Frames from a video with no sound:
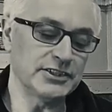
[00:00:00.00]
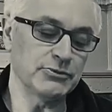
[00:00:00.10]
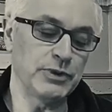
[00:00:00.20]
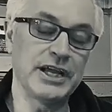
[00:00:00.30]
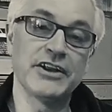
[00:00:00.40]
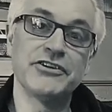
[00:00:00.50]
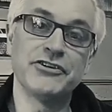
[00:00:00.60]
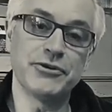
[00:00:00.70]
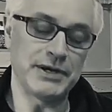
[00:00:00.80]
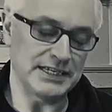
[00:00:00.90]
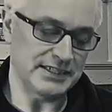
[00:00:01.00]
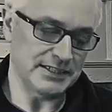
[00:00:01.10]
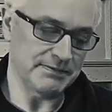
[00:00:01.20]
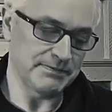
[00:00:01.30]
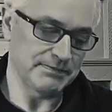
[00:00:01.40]
should we undo it?
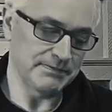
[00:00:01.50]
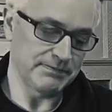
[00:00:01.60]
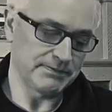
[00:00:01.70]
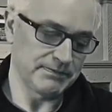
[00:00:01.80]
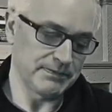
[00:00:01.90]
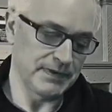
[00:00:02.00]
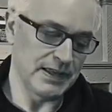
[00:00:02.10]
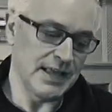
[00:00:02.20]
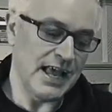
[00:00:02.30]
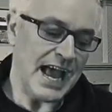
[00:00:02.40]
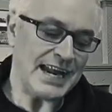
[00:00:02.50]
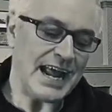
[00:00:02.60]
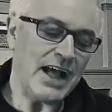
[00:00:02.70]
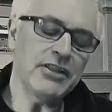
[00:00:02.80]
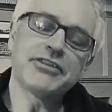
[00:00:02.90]
At
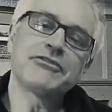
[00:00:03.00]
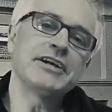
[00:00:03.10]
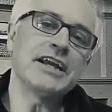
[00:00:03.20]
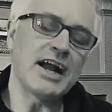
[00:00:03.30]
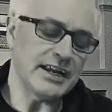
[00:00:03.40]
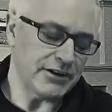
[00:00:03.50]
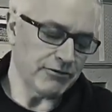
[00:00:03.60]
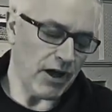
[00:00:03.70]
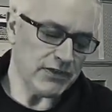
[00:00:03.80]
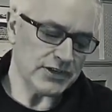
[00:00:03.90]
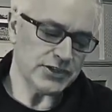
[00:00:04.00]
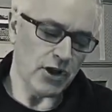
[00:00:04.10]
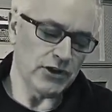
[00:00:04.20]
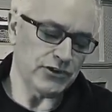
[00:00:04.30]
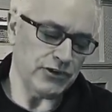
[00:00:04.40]
L3, I led a rather
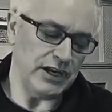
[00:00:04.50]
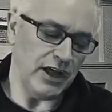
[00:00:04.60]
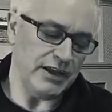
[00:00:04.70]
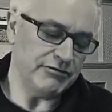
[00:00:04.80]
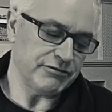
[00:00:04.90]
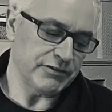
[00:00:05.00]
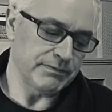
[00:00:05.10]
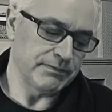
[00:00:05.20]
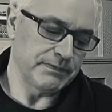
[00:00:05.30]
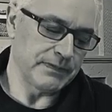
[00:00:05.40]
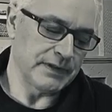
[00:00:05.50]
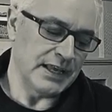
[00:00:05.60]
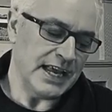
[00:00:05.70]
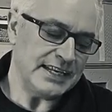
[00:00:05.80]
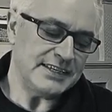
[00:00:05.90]
solitary life.
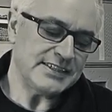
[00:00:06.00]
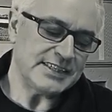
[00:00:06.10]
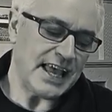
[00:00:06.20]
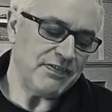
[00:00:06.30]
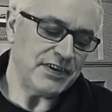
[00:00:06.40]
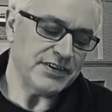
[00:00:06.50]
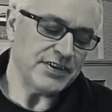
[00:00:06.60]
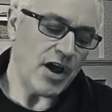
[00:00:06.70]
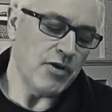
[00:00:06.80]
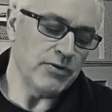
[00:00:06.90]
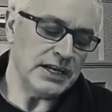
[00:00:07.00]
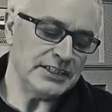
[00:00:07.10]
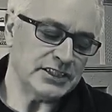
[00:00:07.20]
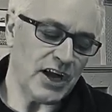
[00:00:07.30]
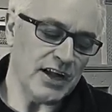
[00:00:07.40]
It is said that an only
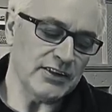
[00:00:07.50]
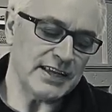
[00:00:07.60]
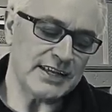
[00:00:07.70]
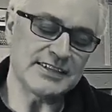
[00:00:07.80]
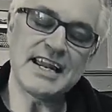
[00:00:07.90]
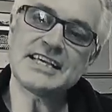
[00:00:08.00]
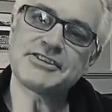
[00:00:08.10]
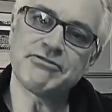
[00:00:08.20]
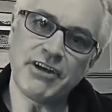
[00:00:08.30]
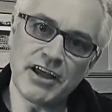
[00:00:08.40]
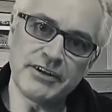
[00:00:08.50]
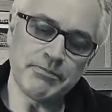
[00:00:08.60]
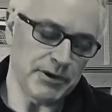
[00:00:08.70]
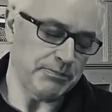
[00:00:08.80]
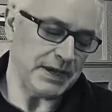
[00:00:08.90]
child has less fun
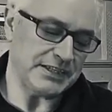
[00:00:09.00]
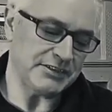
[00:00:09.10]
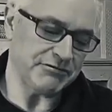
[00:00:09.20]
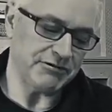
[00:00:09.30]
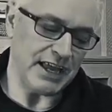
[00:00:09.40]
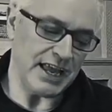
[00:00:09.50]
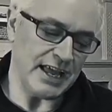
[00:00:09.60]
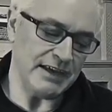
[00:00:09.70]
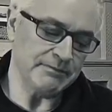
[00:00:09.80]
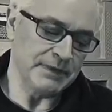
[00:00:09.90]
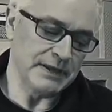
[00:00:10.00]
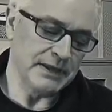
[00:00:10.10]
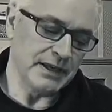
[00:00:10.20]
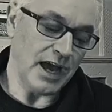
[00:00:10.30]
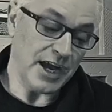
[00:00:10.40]
but better fare.
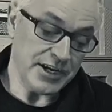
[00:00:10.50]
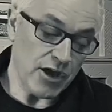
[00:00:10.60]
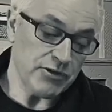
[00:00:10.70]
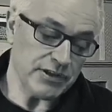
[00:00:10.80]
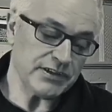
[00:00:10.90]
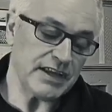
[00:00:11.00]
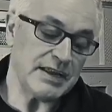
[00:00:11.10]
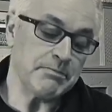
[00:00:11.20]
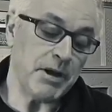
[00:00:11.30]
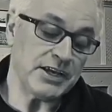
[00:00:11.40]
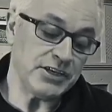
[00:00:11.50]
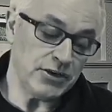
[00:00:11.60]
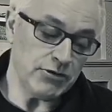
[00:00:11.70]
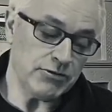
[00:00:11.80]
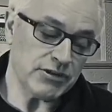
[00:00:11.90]
I know that in my
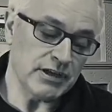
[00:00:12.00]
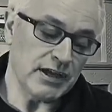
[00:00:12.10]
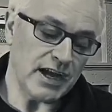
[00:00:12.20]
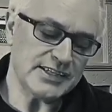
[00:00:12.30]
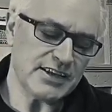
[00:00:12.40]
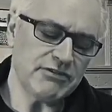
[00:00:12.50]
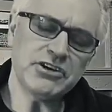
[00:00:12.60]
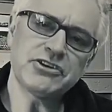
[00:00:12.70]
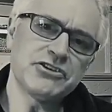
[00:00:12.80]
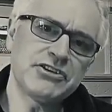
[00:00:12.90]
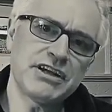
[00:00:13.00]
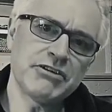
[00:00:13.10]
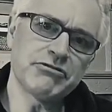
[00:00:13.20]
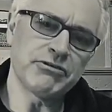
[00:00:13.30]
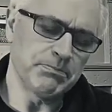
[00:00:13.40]
youth, I suffered a good
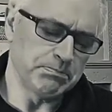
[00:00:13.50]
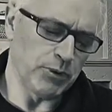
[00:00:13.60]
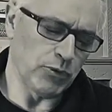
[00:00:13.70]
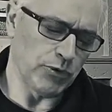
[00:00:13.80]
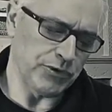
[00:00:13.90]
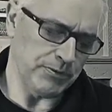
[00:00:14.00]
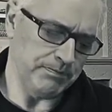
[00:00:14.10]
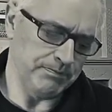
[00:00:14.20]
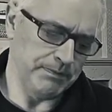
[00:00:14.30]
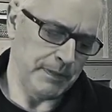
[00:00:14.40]
deal from boredom.